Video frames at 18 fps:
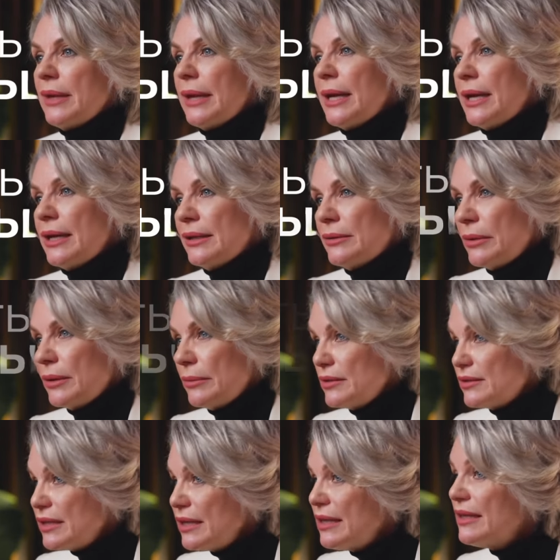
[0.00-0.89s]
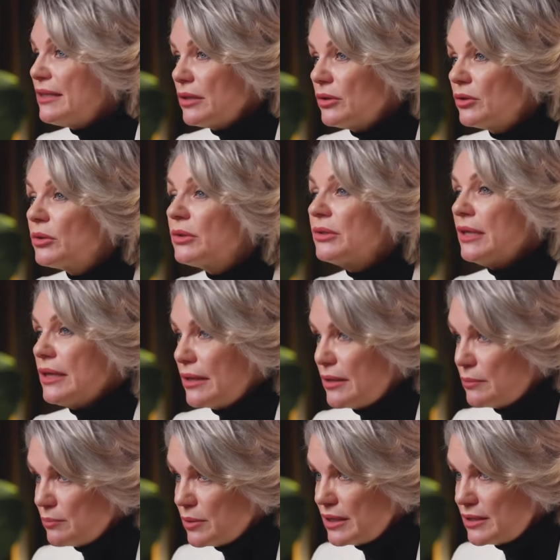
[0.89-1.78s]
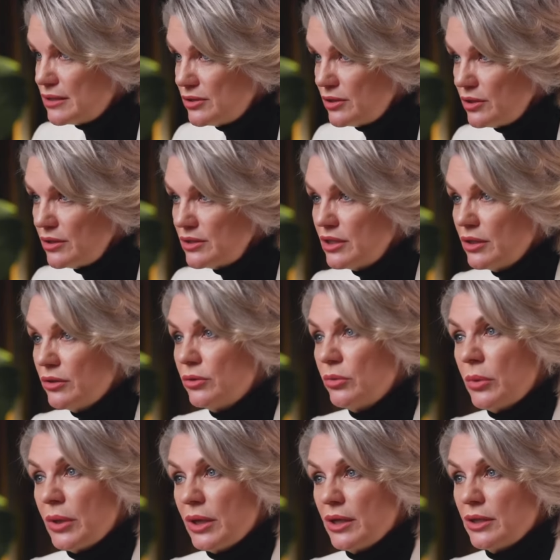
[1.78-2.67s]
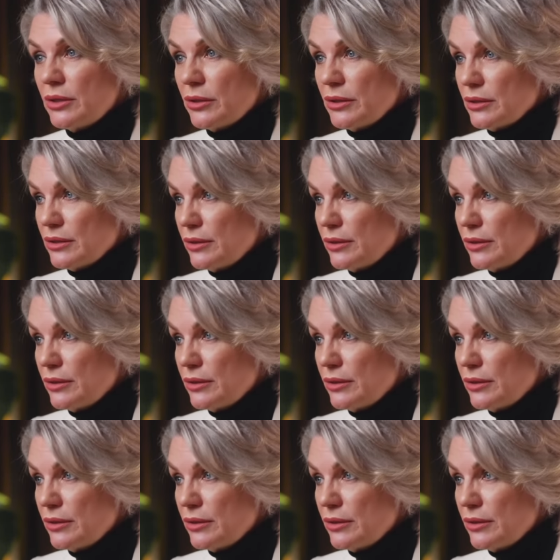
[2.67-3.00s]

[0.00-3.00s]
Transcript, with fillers: And if everything is good and the base turned out well,